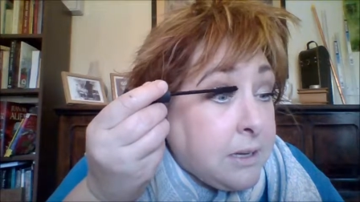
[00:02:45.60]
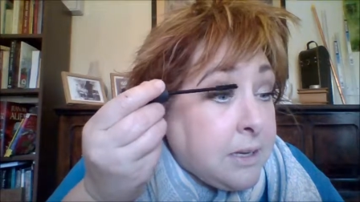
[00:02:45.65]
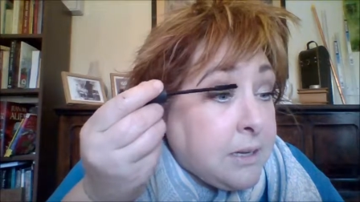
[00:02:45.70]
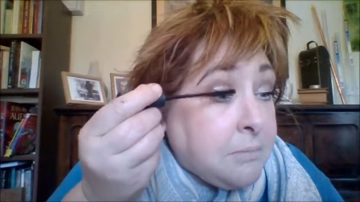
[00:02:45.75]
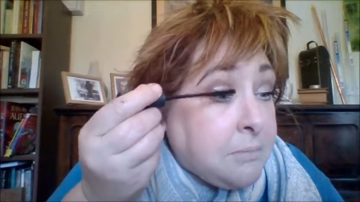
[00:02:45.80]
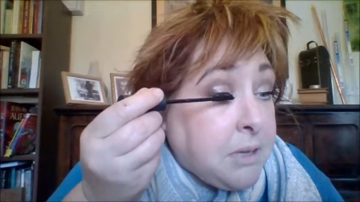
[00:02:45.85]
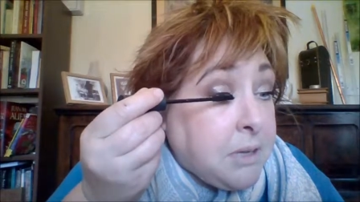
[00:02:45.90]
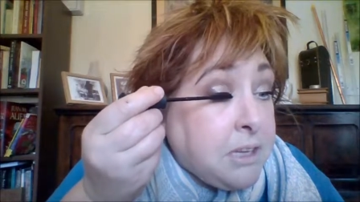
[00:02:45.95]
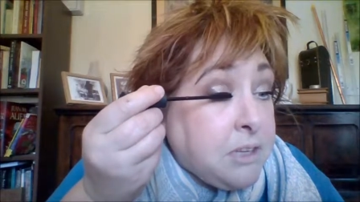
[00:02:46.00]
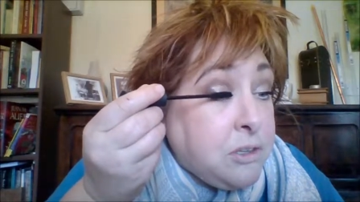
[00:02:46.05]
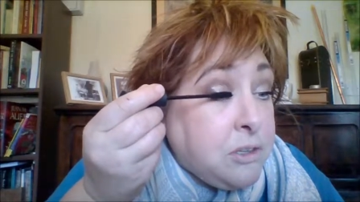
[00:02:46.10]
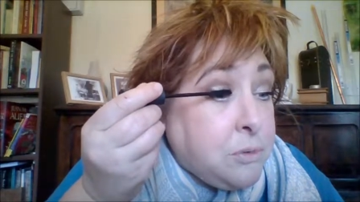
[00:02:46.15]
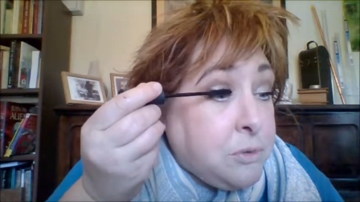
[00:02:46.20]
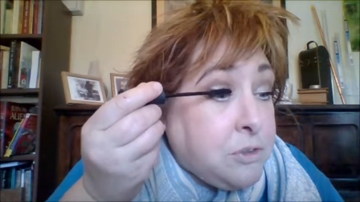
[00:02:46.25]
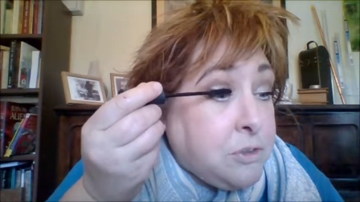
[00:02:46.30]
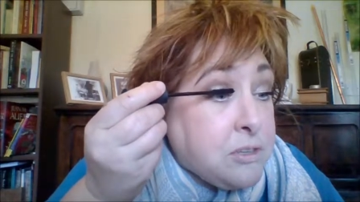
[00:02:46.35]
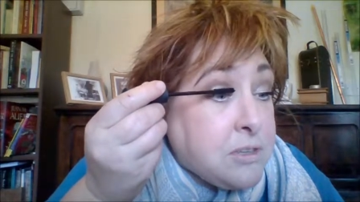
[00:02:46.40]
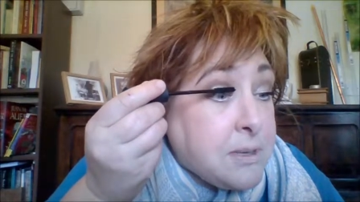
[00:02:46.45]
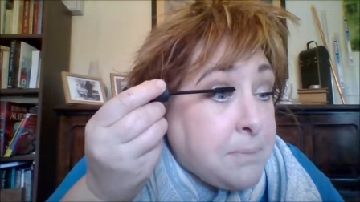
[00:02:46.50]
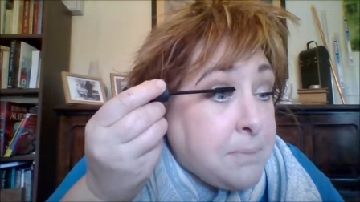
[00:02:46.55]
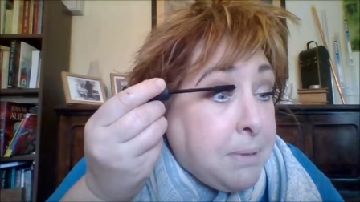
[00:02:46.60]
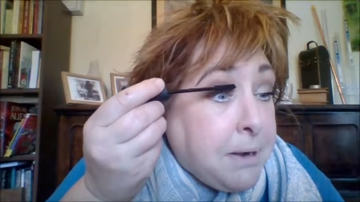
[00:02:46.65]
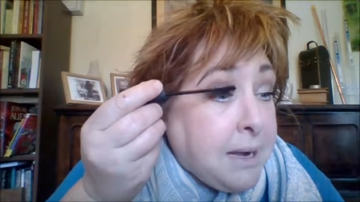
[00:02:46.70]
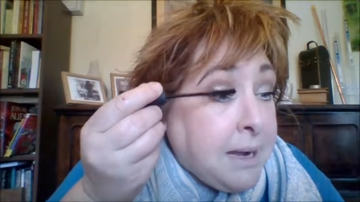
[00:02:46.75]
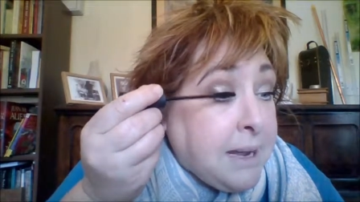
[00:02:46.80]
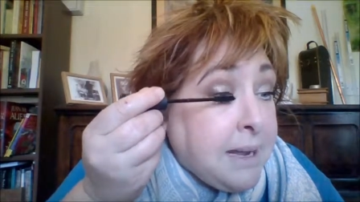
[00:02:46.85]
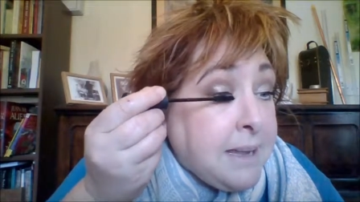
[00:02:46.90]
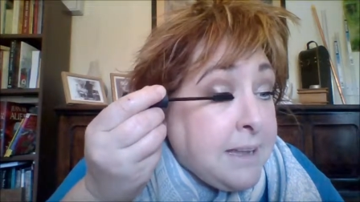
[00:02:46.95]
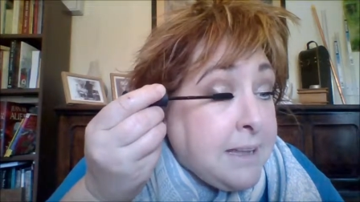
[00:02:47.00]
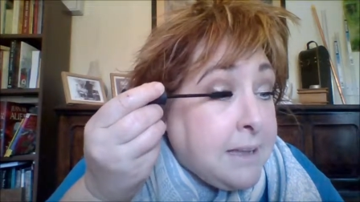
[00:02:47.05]
and you would just
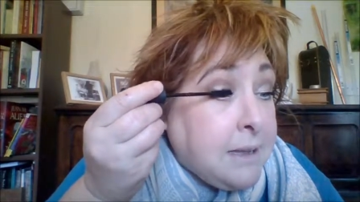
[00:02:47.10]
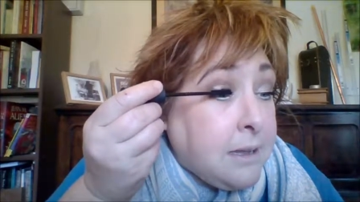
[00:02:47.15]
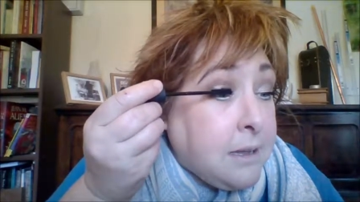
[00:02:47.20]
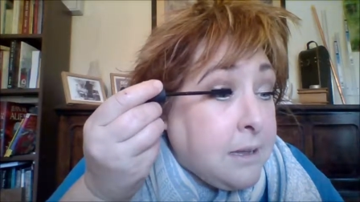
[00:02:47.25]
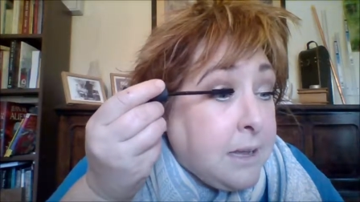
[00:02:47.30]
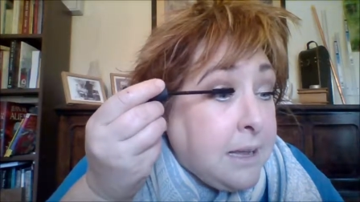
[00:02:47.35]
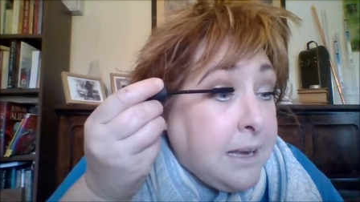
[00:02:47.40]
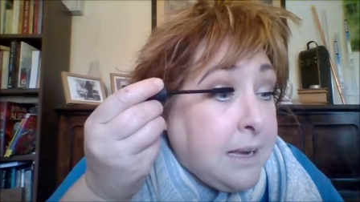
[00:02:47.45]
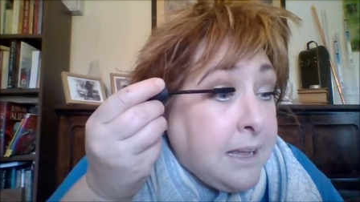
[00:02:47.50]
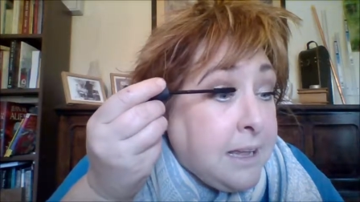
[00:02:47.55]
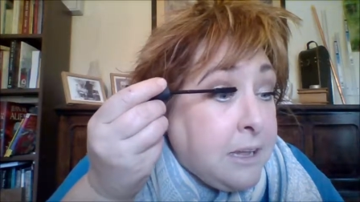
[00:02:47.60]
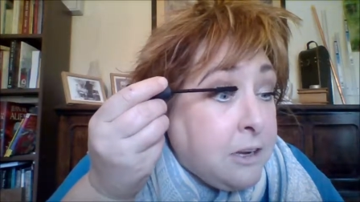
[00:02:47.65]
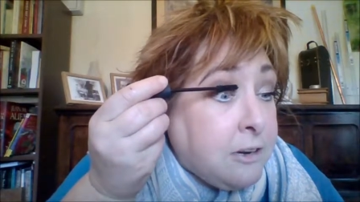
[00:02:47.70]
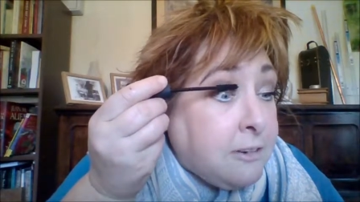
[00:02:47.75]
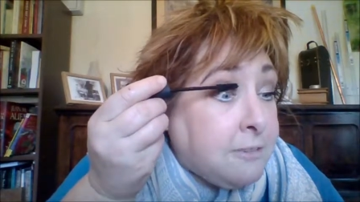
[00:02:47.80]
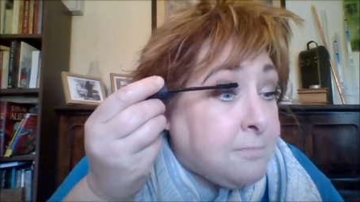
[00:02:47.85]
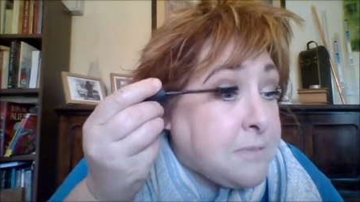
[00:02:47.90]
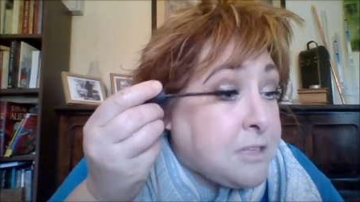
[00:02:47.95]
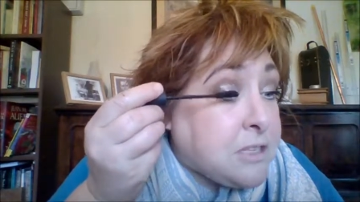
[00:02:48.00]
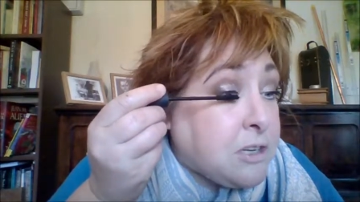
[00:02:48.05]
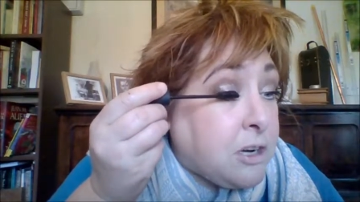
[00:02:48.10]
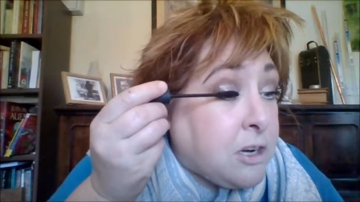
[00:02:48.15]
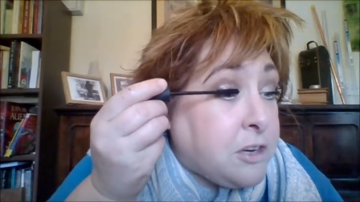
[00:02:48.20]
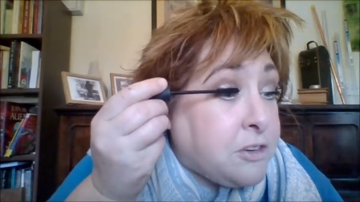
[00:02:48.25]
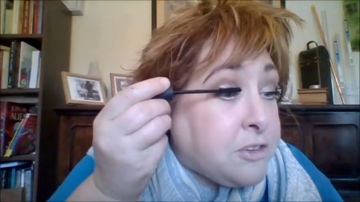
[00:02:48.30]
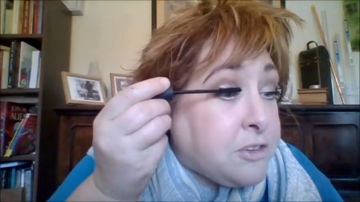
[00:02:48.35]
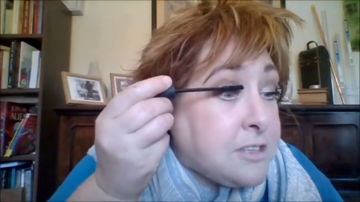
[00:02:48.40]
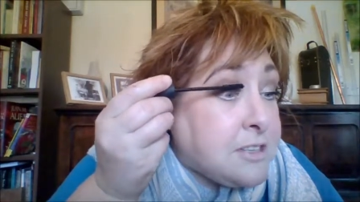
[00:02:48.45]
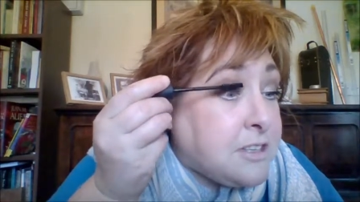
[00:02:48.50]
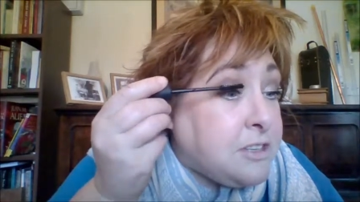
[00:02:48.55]
apply a layer of
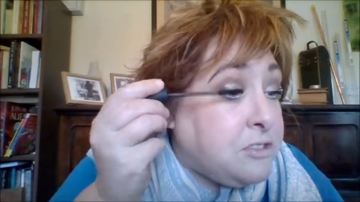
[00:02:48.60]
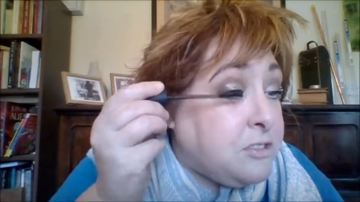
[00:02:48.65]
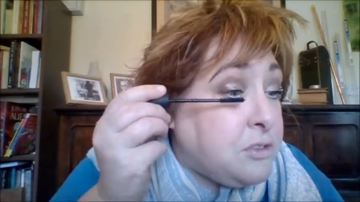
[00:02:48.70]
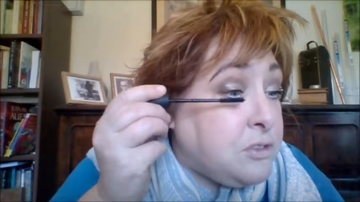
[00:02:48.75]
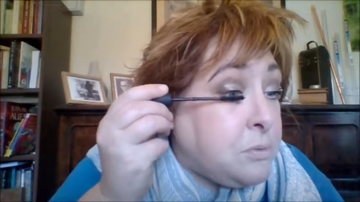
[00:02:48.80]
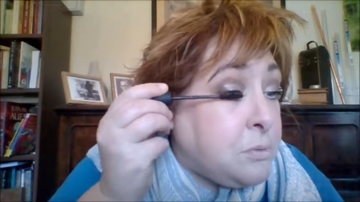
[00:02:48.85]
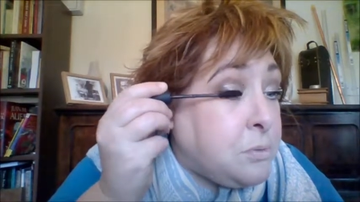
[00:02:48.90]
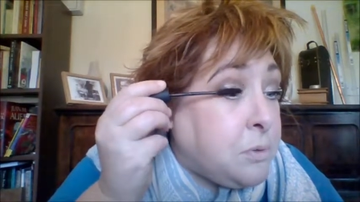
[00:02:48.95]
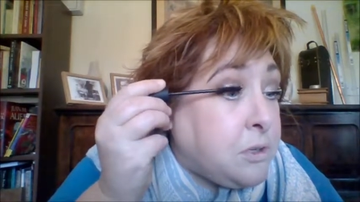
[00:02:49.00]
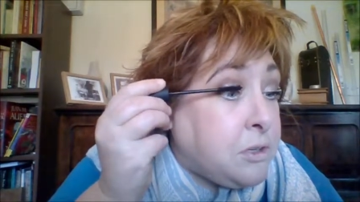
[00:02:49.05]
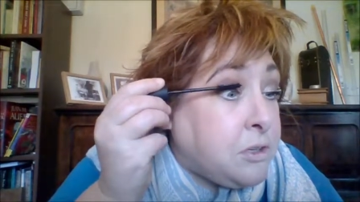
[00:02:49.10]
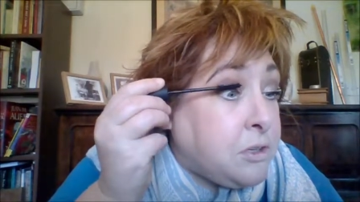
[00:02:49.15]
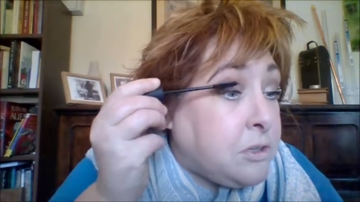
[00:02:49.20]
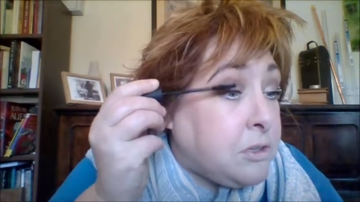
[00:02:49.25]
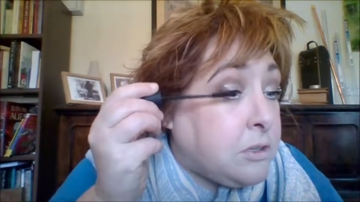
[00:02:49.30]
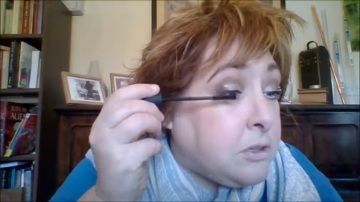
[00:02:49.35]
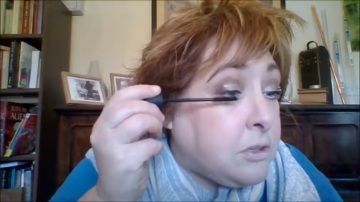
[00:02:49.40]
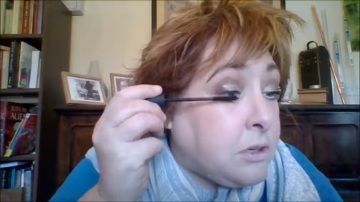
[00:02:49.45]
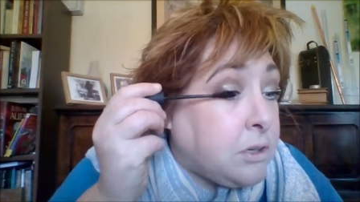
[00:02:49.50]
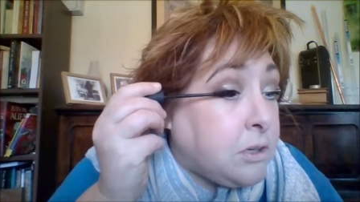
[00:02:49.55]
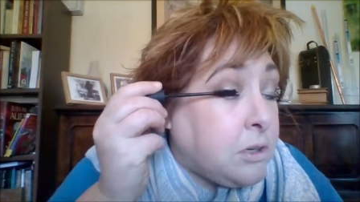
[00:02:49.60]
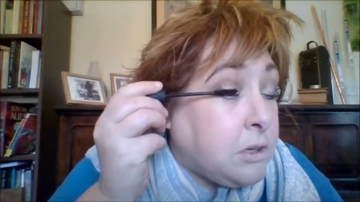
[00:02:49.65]
mascara just as you would